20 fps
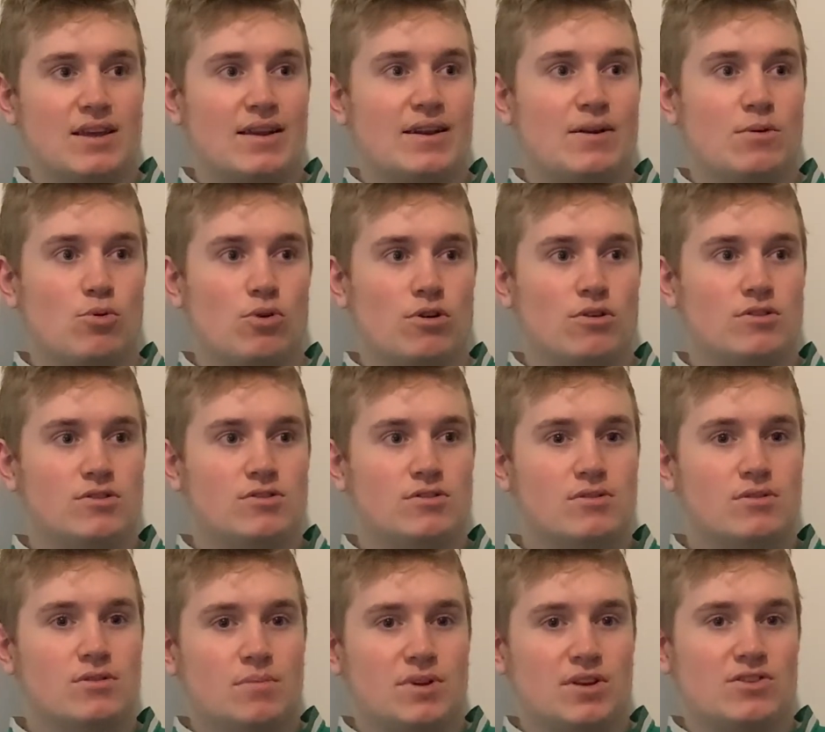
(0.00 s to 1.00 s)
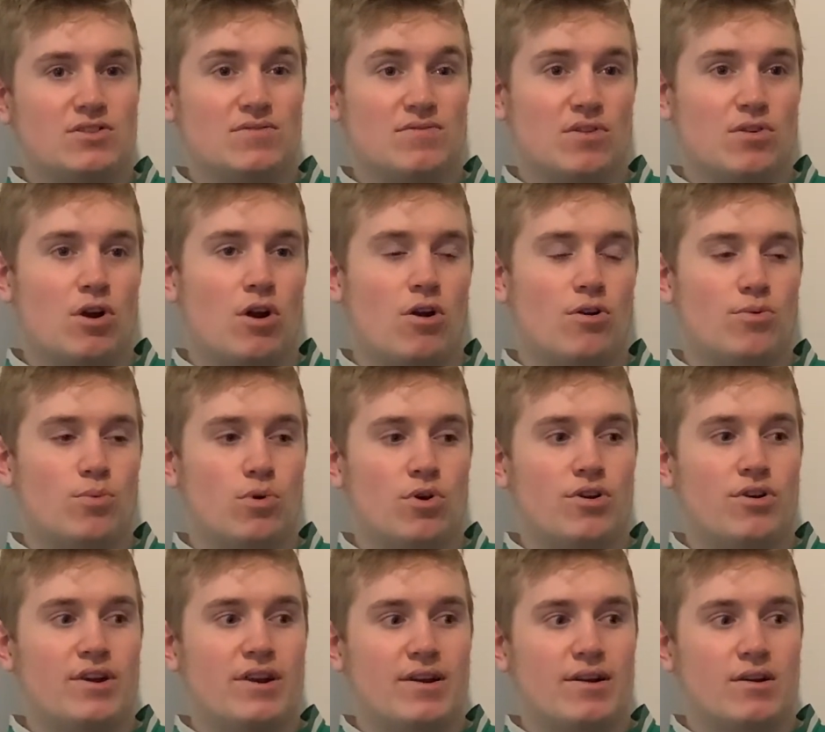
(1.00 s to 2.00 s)
getting worse because of the hard
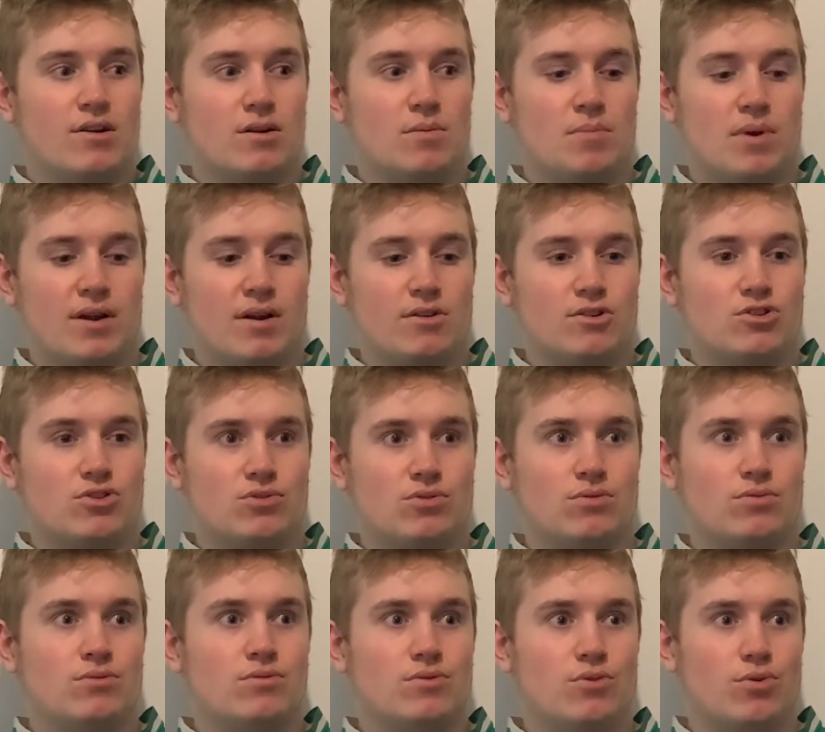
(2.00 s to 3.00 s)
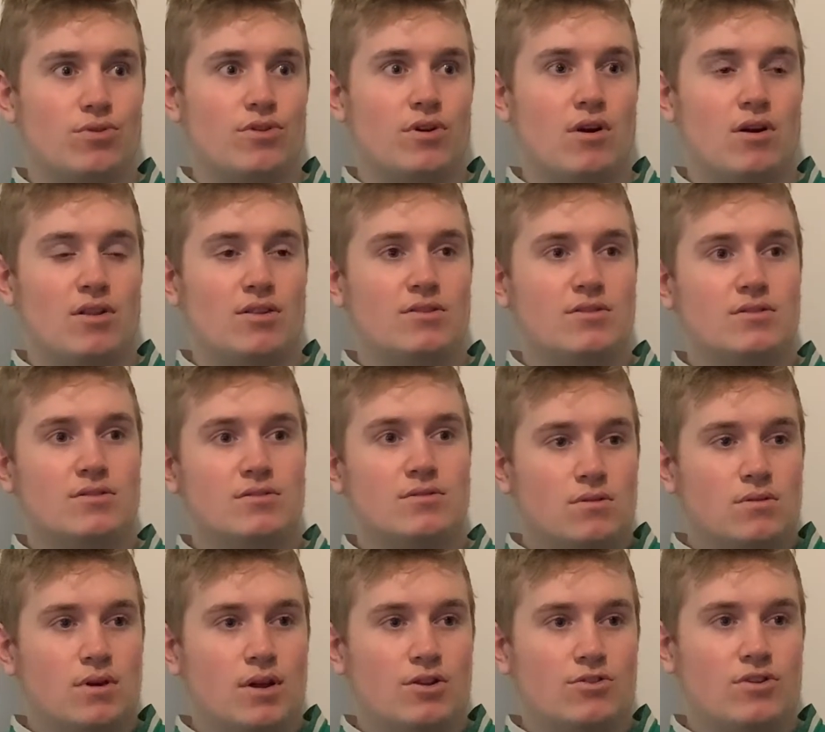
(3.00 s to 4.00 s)
water here compared to Northern Ireland.
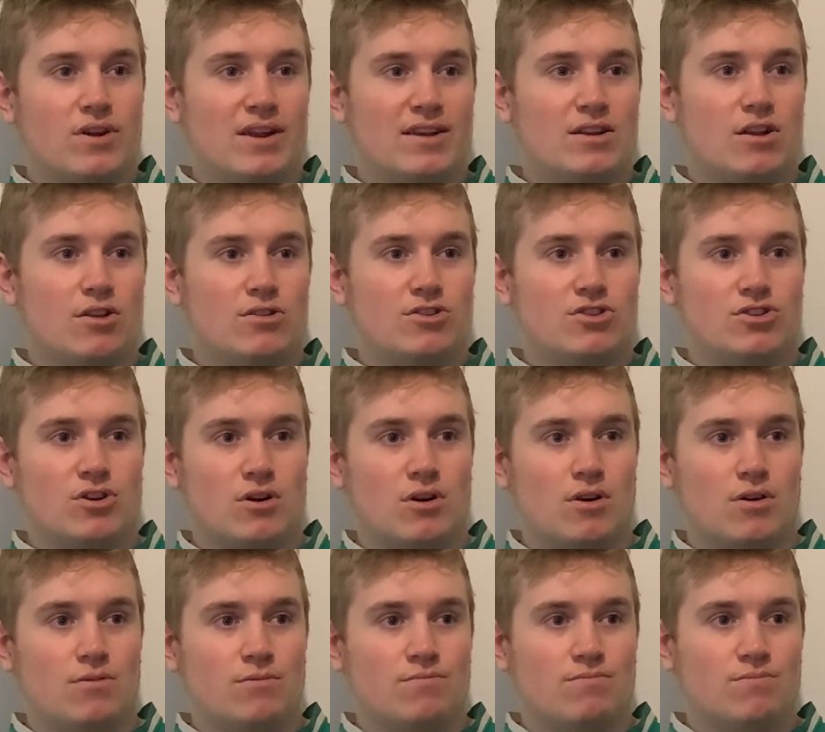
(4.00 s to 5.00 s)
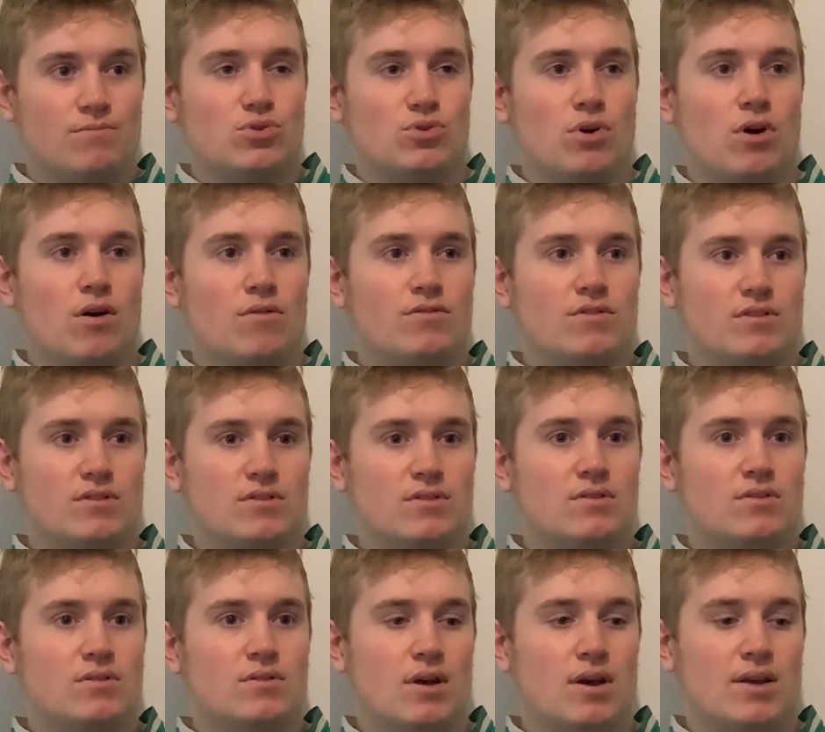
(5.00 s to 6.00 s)
I tried not to shower too often
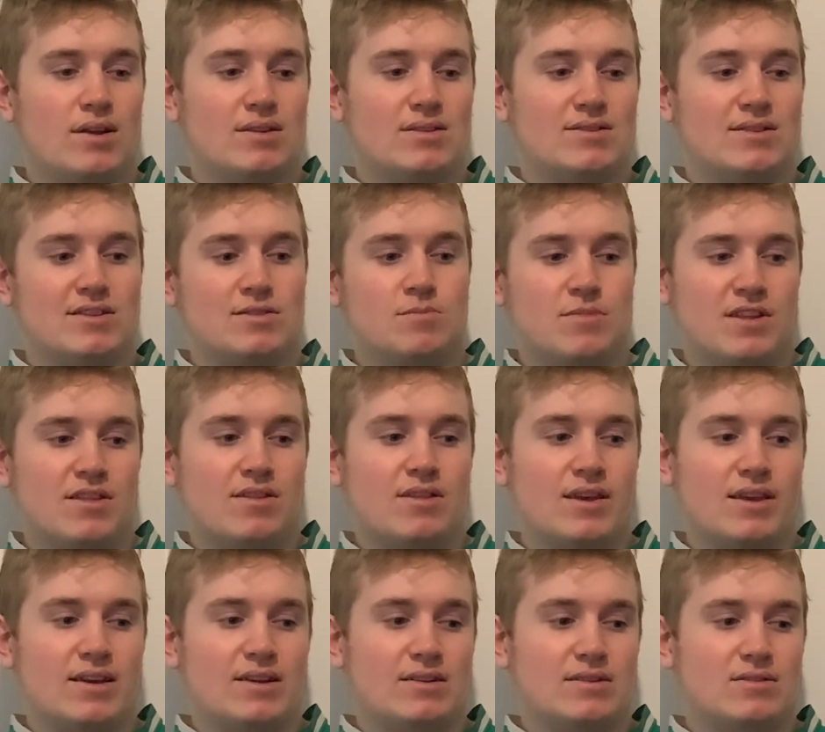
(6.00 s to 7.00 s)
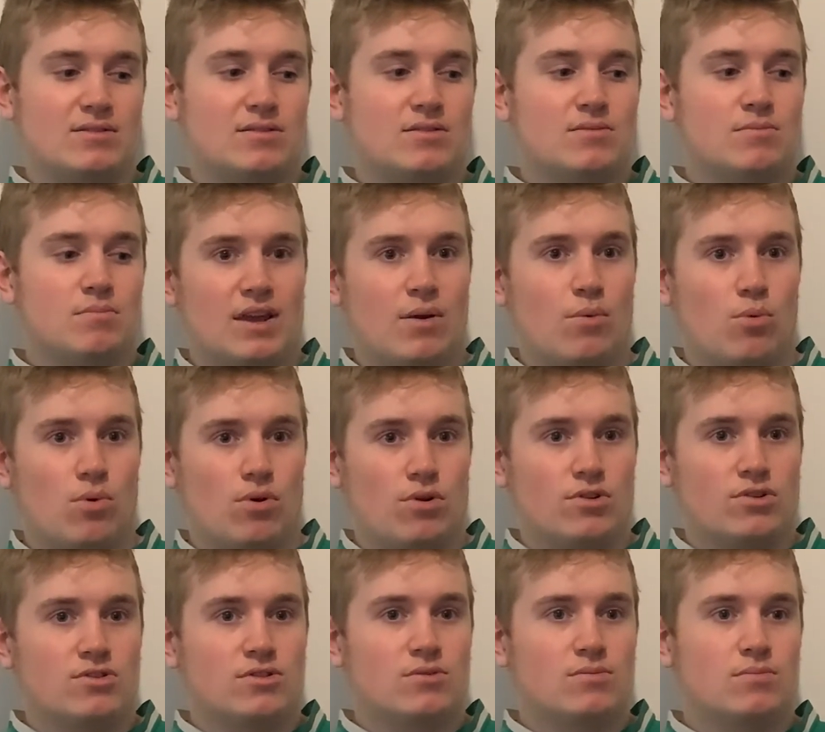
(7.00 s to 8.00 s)
as this made things get
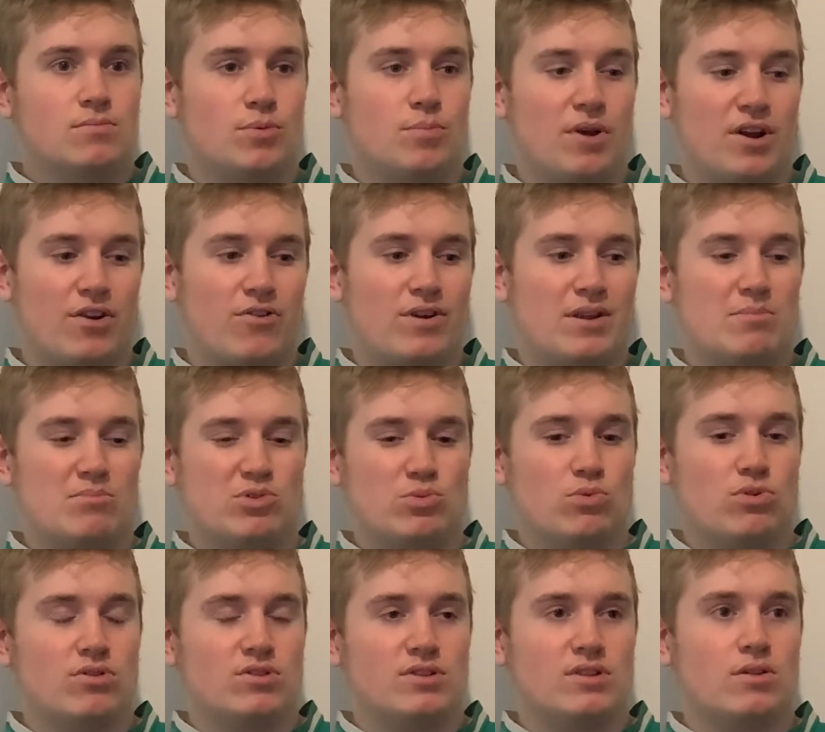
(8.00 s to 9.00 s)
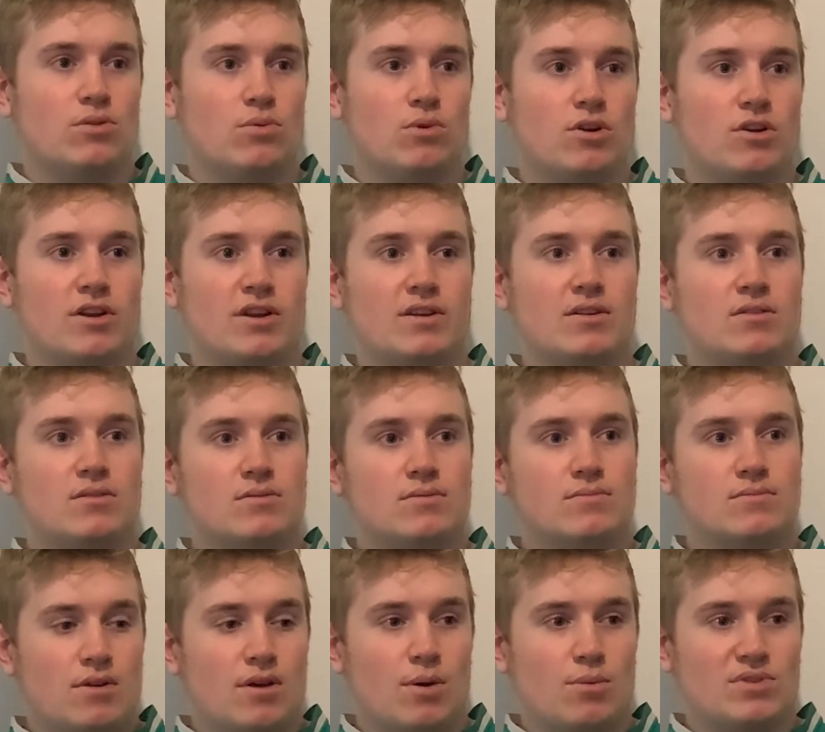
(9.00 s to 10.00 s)
worse, but my creams were still working.
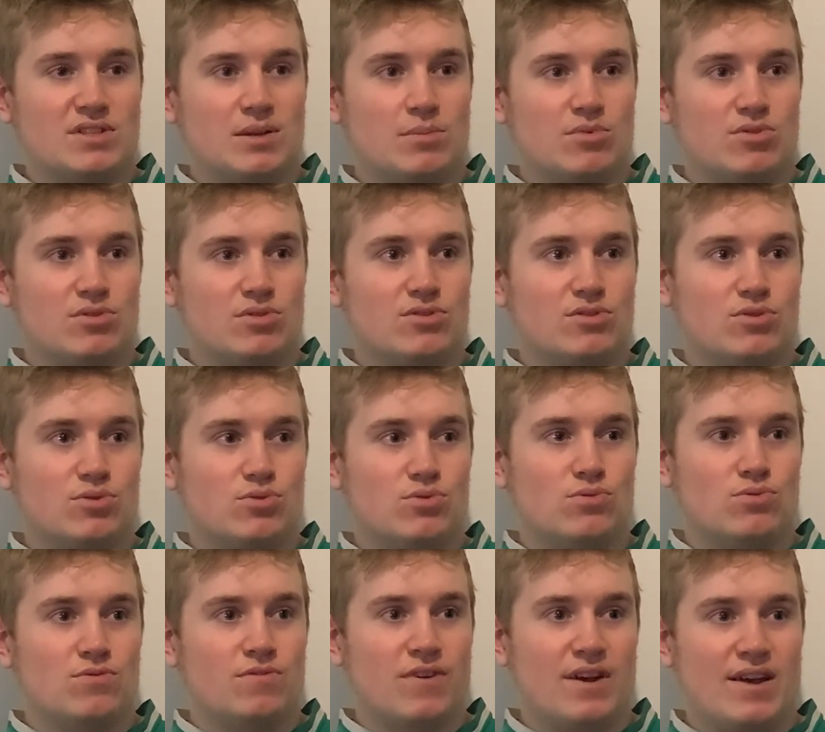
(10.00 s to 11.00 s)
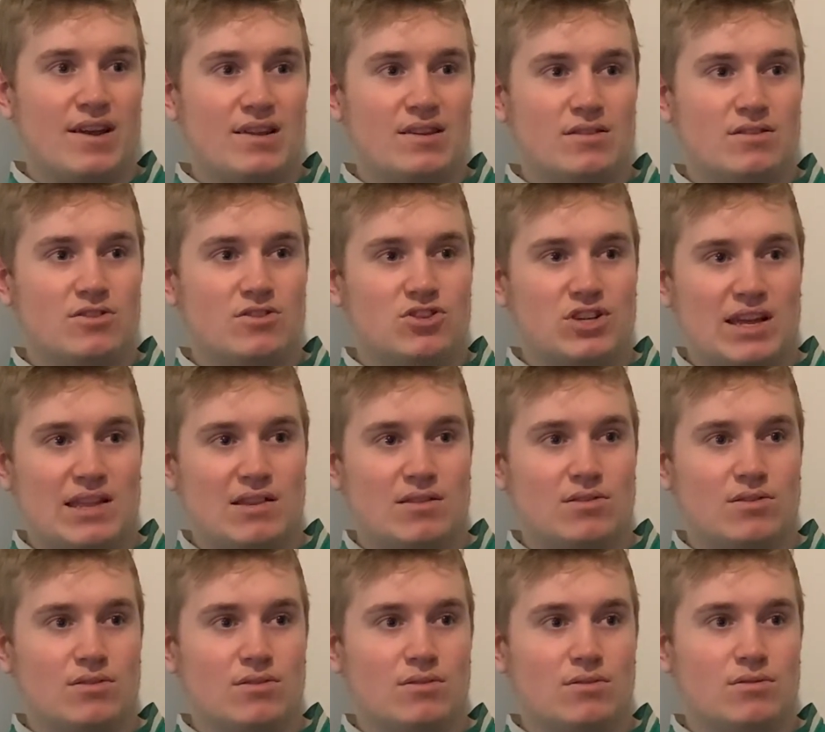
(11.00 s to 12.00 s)
I was able to find
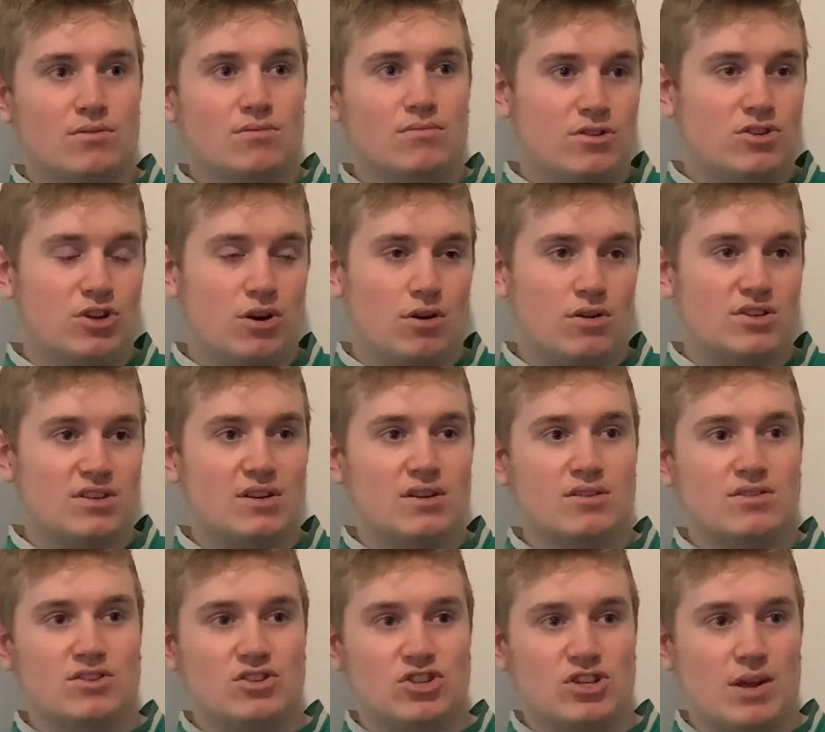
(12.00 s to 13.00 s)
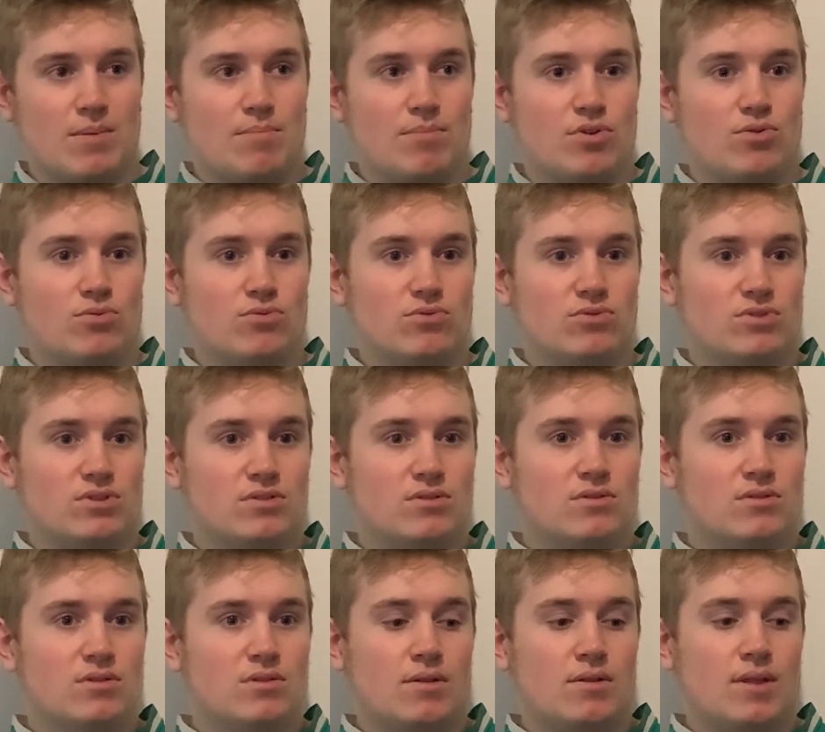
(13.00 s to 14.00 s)
gentle shower gels and shampoos
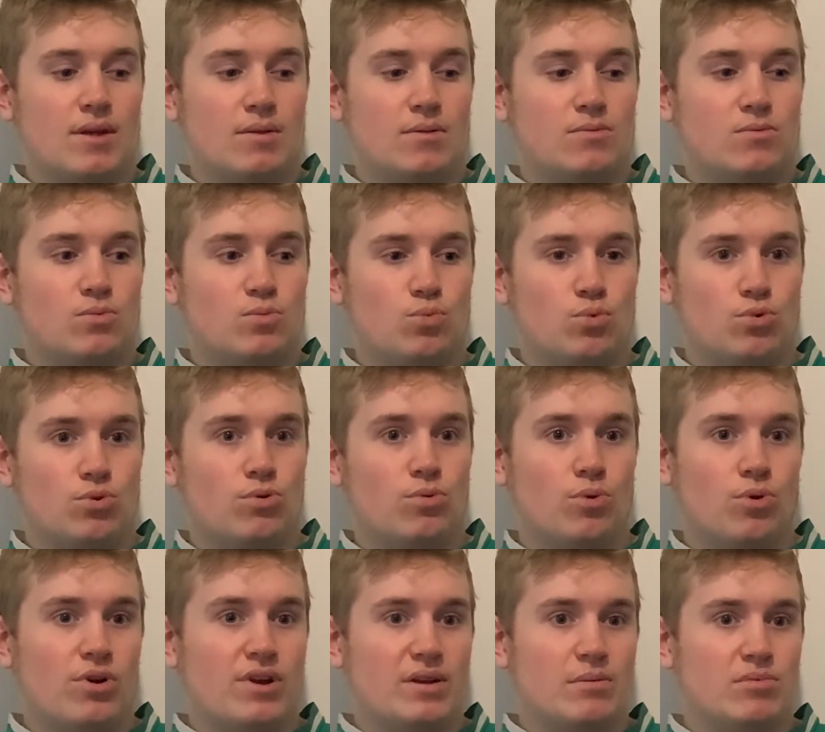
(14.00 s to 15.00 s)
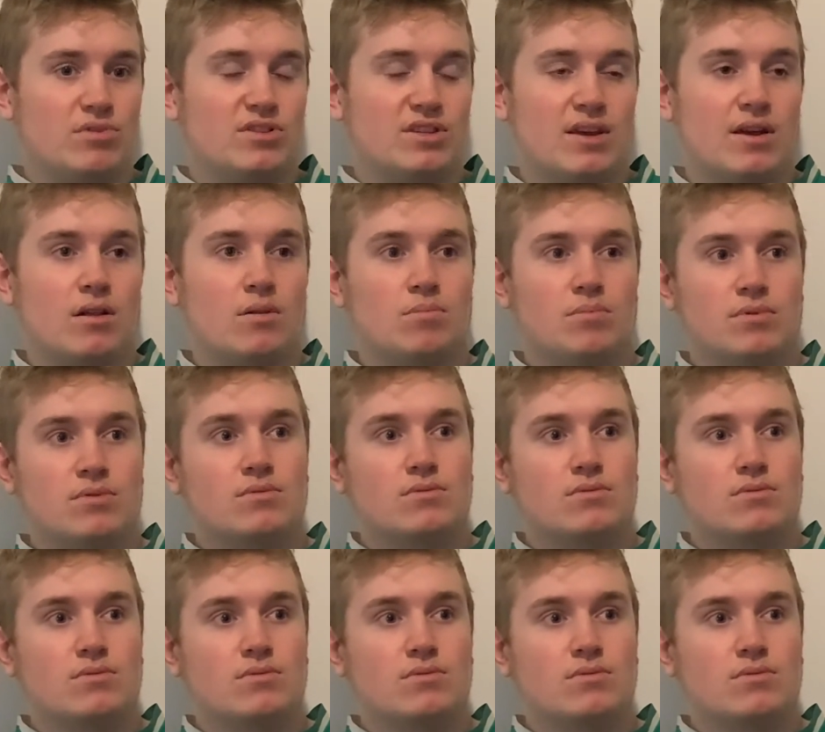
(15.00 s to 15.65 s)
that were able to help.